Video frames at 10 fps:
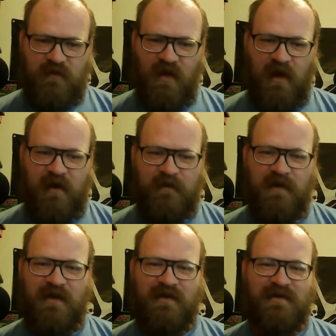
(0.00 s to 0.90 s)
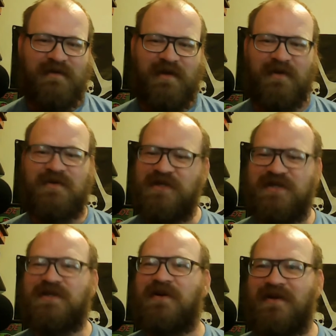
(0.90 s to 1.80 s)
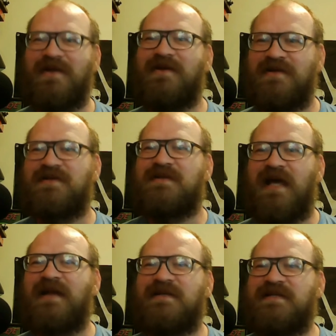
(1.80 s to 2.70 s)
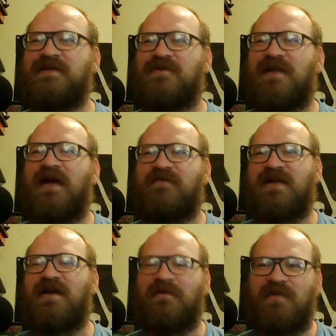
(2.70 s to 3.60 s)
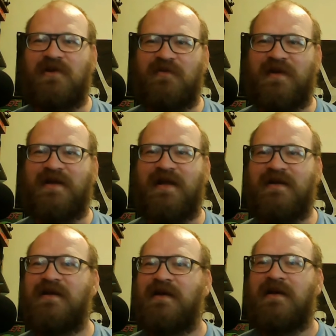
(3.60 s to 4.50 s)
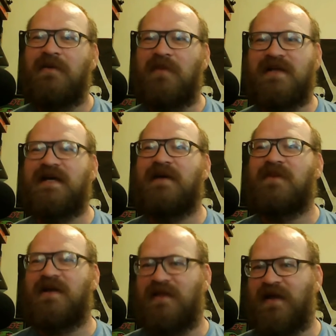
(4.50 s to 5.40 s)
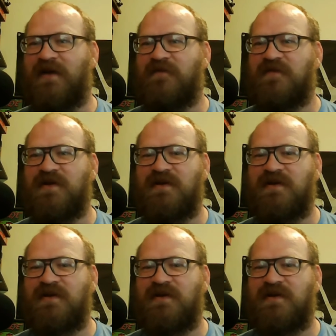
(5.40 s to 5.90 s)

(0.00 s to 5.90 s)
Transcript: um, you know, she start. You can kind of see her livening up a little bit, and by the time I left,